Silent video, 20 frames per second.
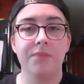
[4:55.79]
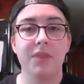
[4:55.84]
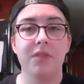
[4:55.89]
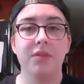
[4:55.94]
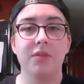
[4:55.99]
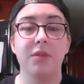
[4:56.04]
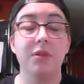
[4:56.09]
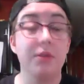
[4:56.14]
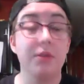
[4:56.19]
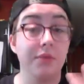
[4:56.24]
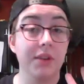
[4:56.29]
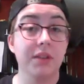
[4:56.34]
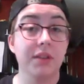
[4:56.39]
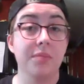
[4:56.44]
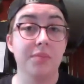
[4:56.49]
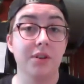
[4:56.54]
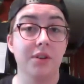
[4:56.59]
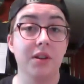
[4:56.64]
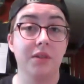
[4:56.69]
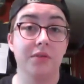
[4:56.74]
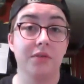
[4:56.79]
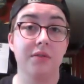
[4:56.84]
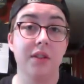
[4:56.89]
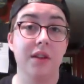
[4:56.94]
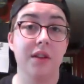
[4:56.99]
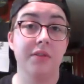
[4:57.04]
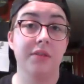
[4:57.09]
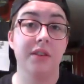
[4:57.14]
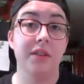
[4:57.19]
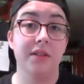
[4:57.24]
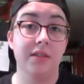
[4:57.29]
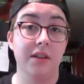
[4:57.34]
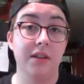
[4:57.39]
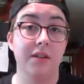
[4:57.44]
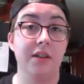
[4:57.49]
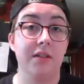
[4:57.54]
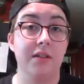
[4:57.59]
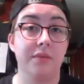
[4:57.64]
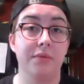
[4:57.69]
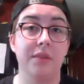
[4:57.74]
So you're really putting yourself in
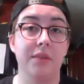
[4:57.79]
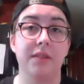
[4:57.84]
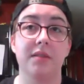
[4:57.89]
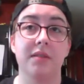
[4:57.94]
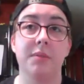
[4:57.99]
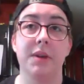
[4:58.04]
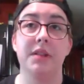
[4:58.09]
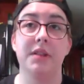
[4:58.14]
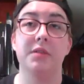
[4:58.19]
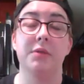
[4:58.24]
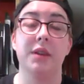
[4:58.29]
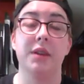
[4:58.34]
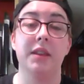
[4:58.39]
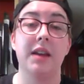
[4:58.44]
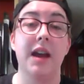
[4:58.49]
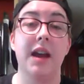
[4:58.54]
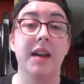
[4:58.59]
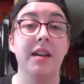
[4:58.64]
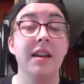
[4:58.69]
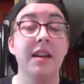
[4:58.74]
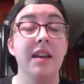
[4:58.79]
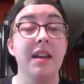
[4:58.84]
serious risk by doing that.